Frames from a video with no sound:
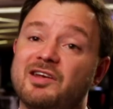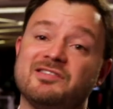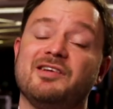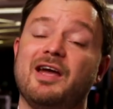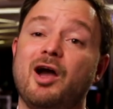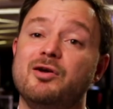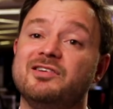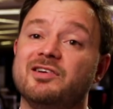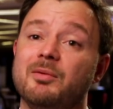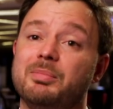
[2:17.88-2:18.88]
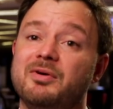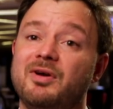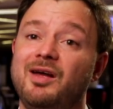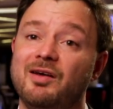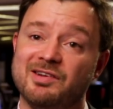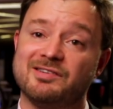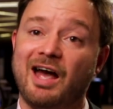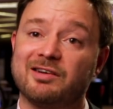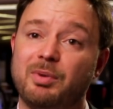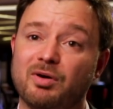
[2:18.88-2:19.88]
doesn't take ownership of its
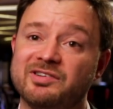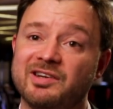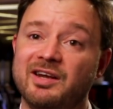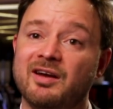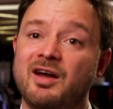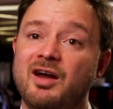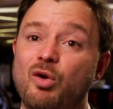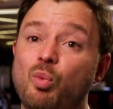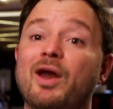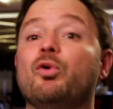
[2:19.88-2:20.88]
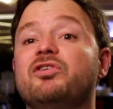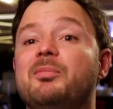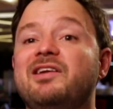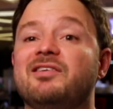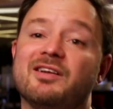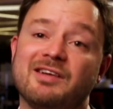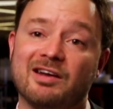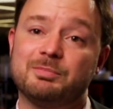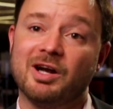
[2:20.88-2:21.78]
tax policy when automating a tax